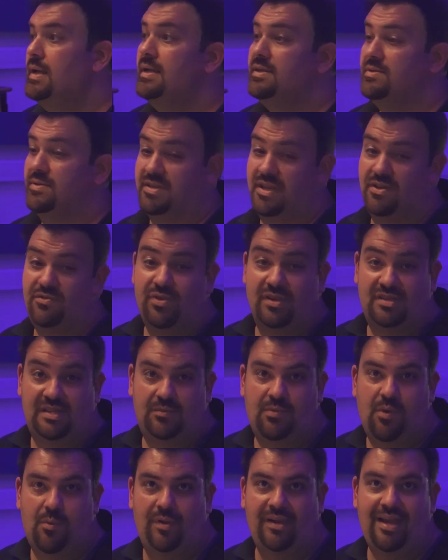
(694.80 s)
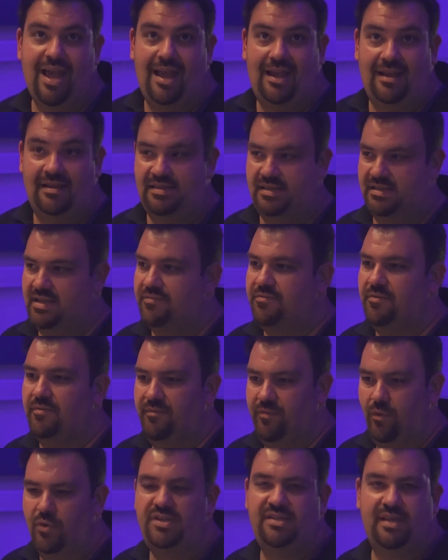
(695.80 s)
So it's interesting, what we're getting is a different
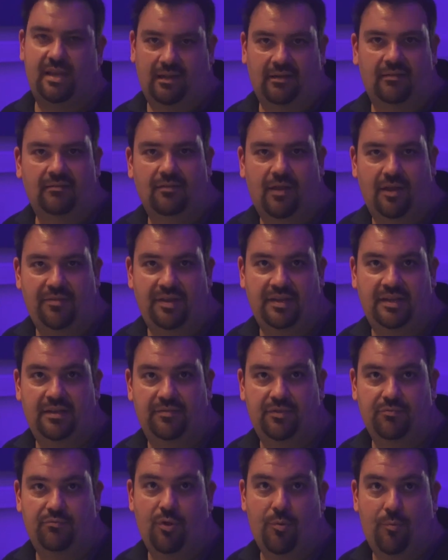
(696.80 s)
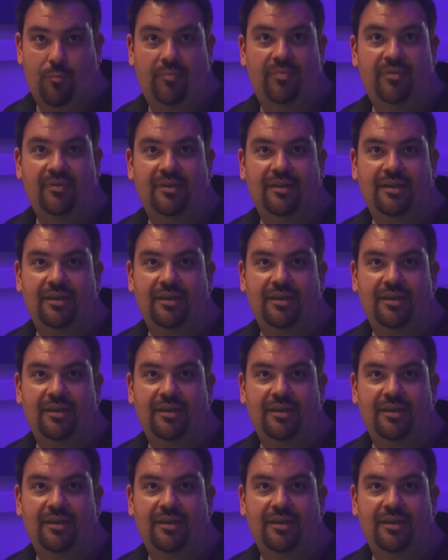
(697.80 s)
voicing, I think, of the room.